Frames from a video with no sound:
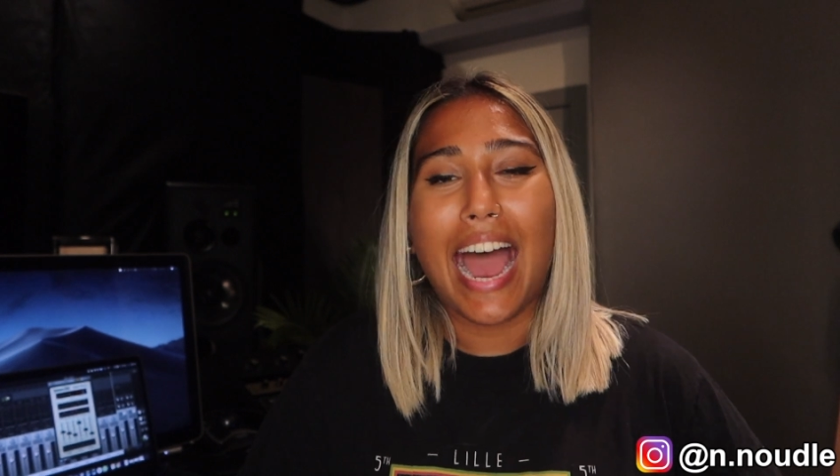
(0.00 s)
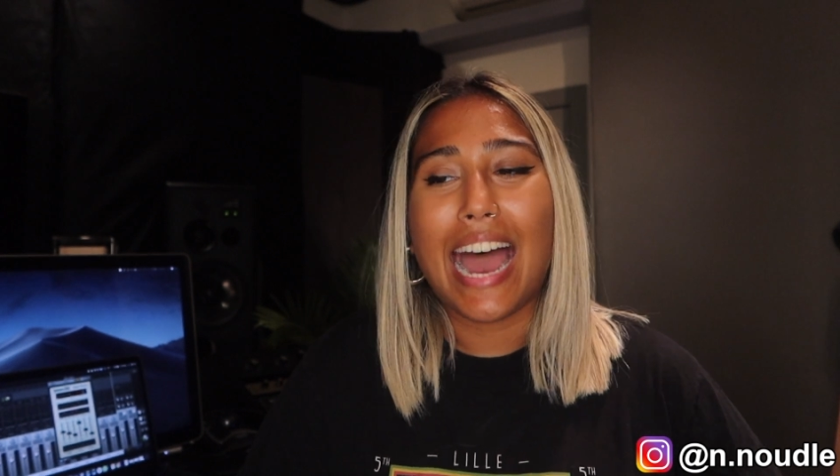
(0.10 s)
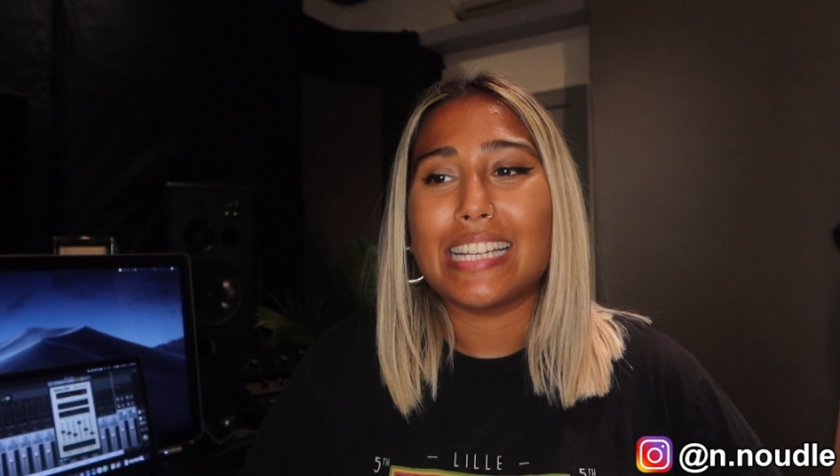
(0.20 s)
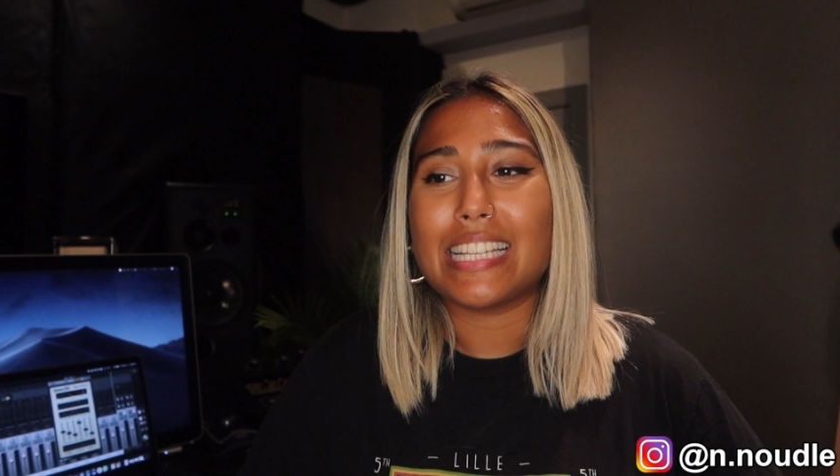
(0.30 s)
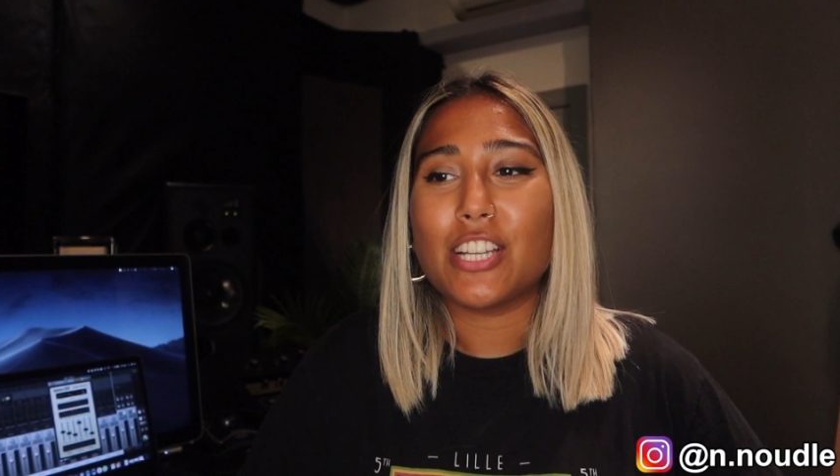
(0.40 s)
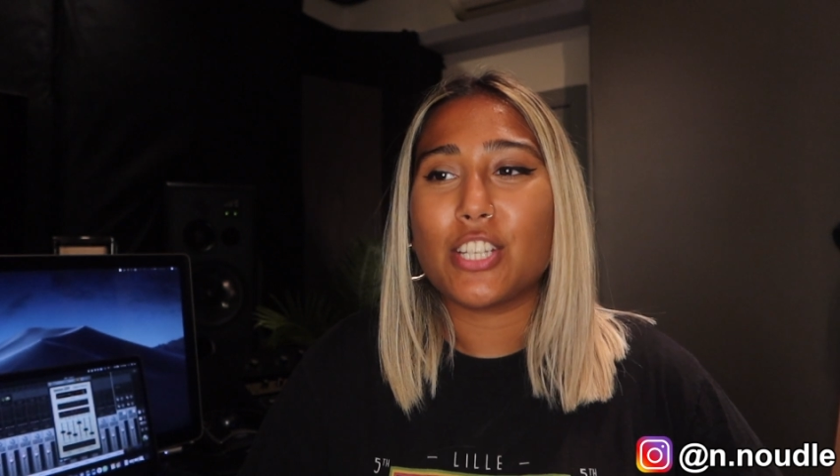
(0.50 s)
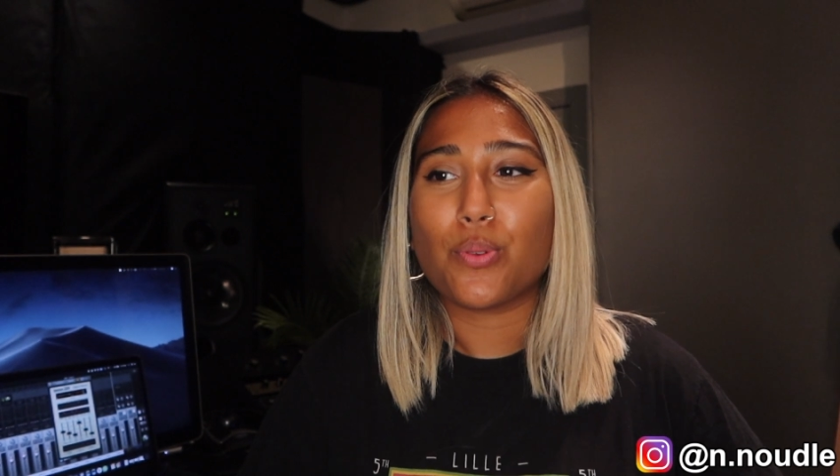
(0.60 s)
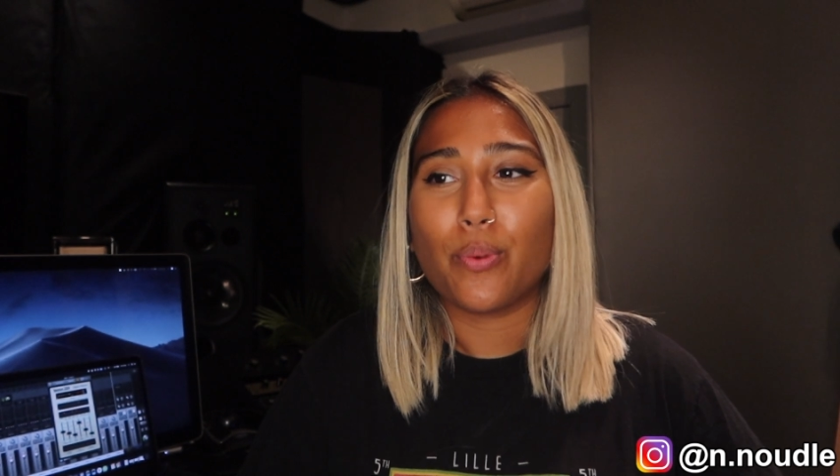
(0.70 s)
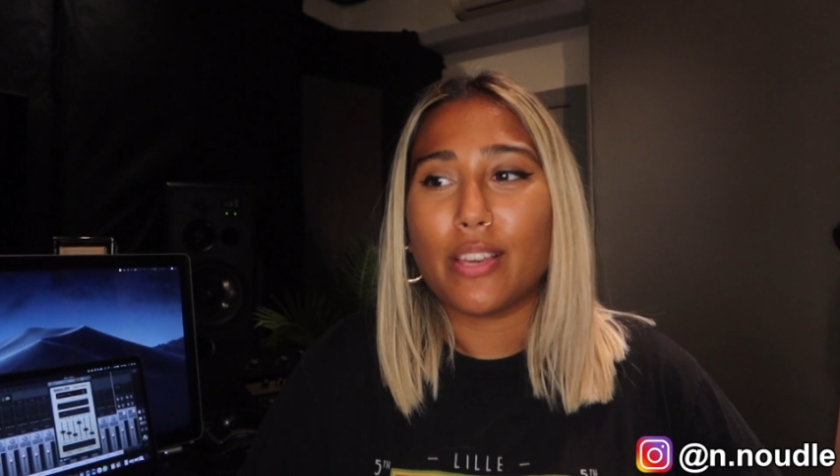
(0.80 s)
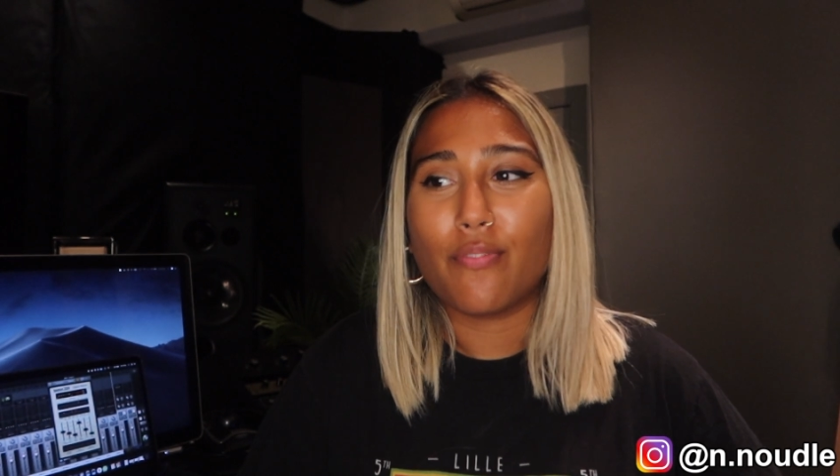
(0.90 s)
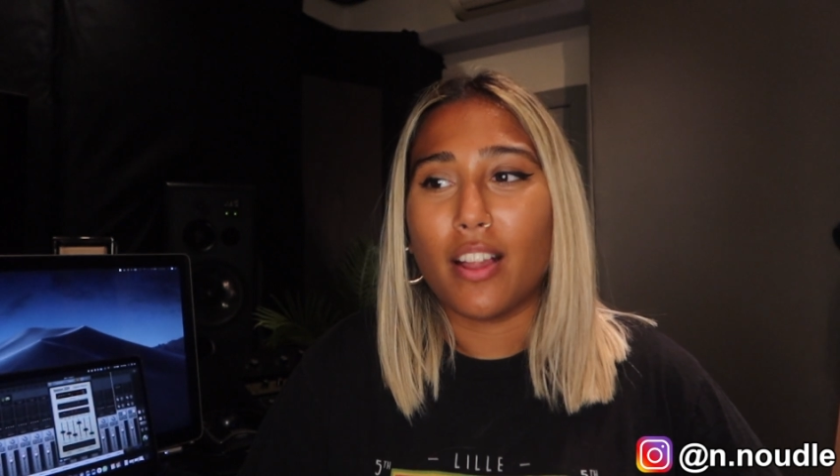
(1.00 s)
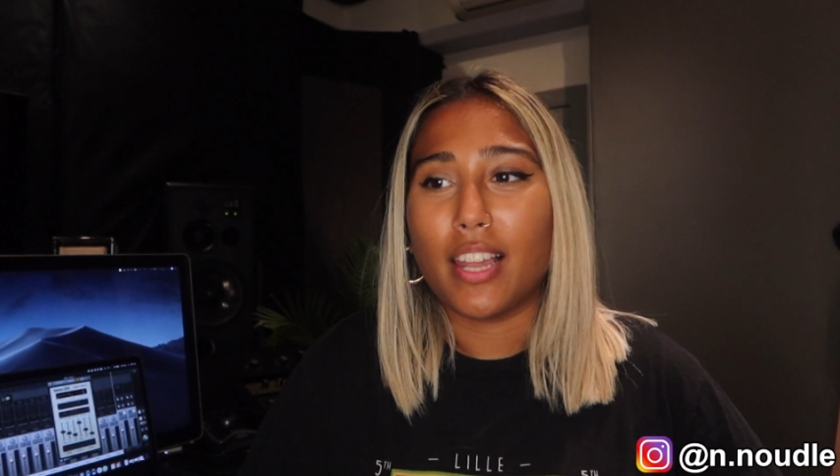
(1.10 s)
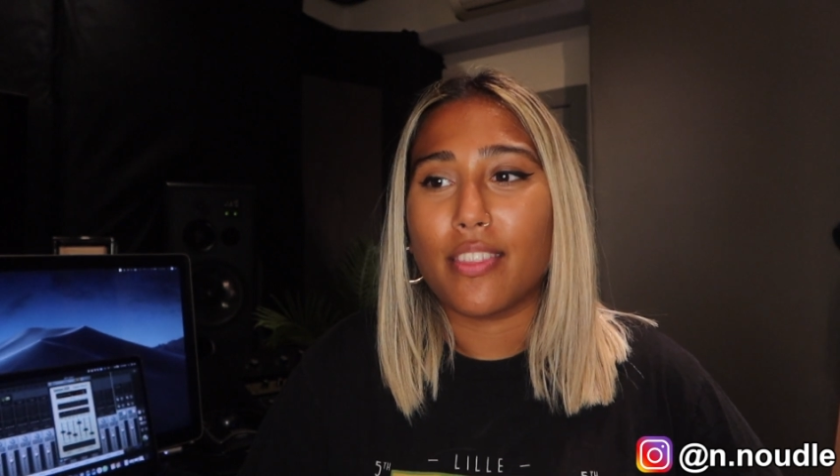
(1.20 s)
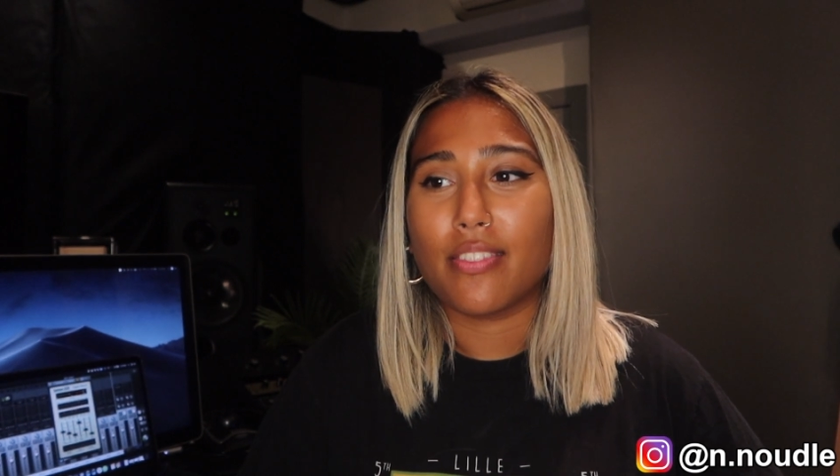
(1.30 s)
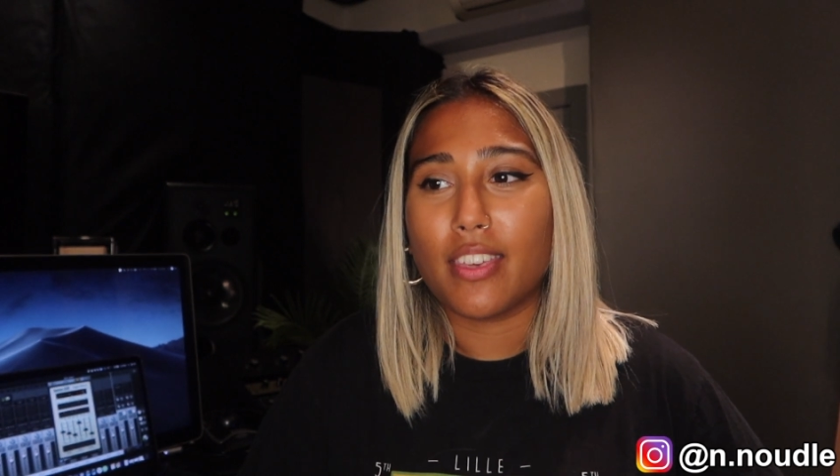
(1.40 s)
And I just really felt
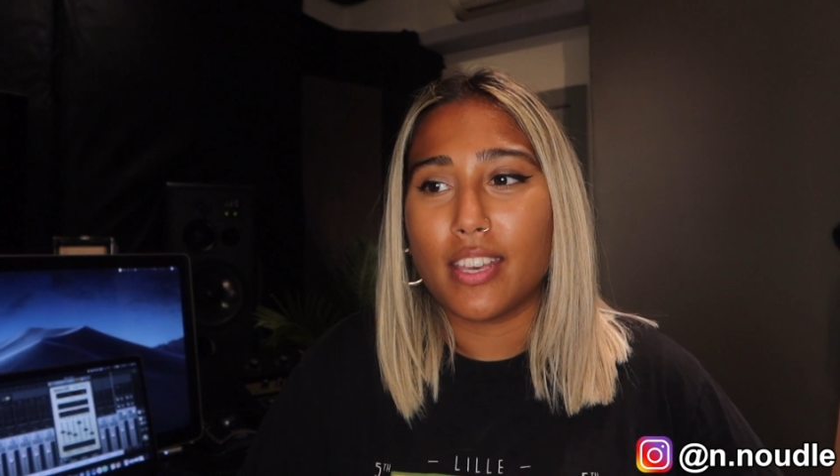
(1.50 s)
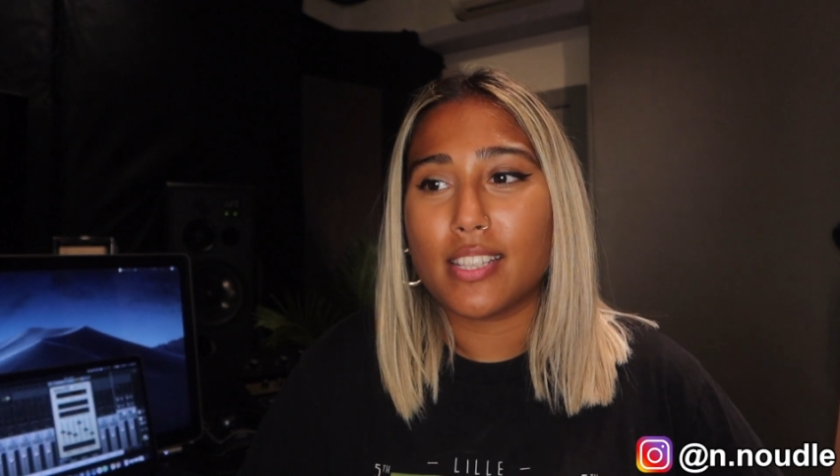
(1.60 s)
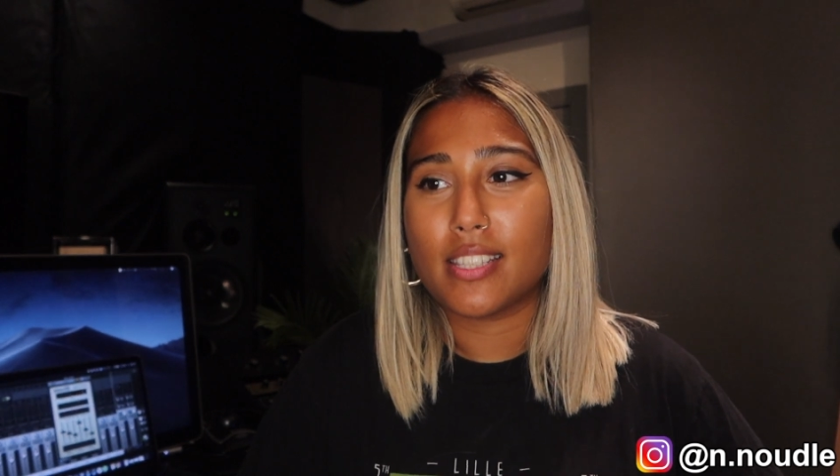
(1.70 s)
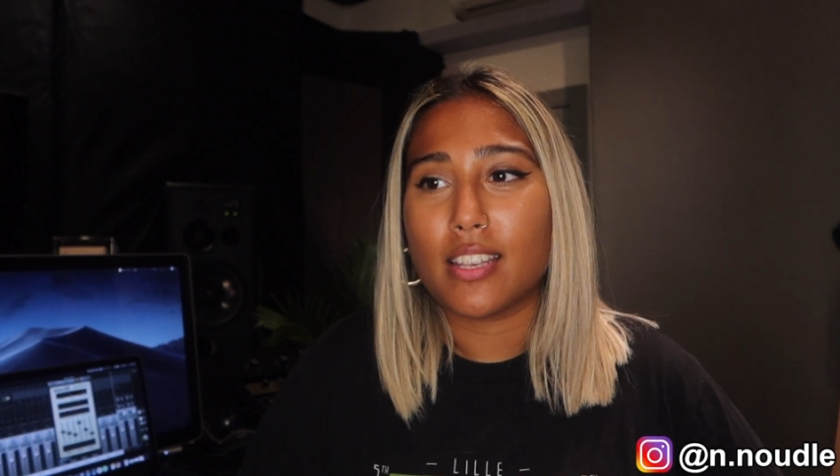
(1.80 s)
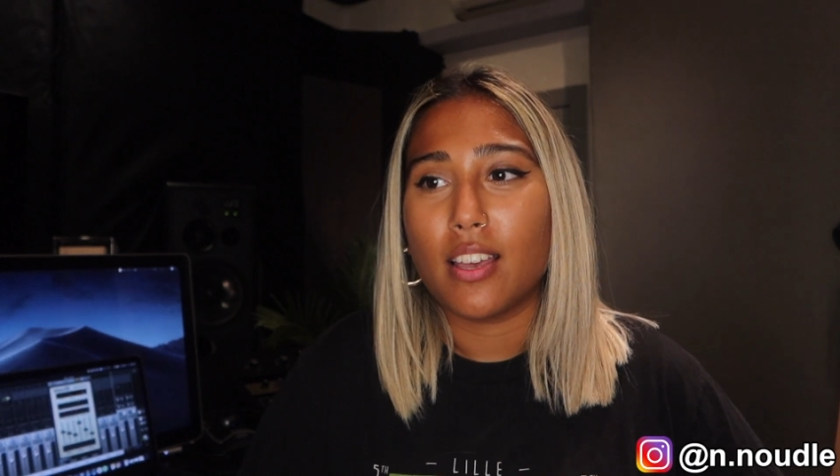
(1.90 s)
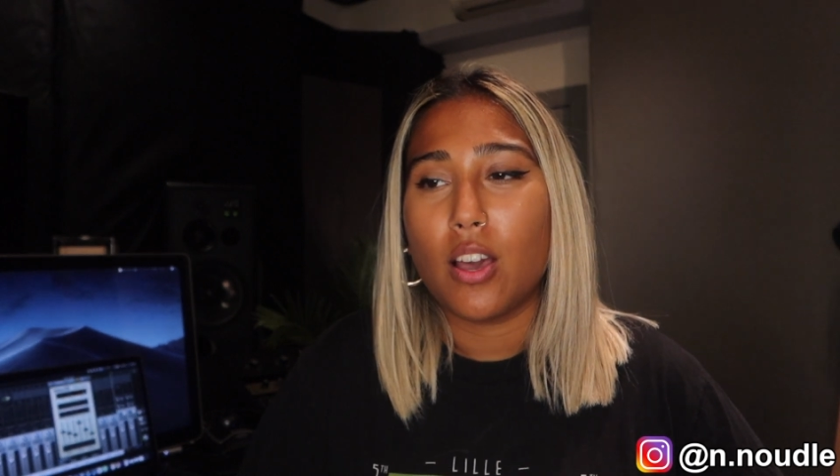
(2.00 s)
like this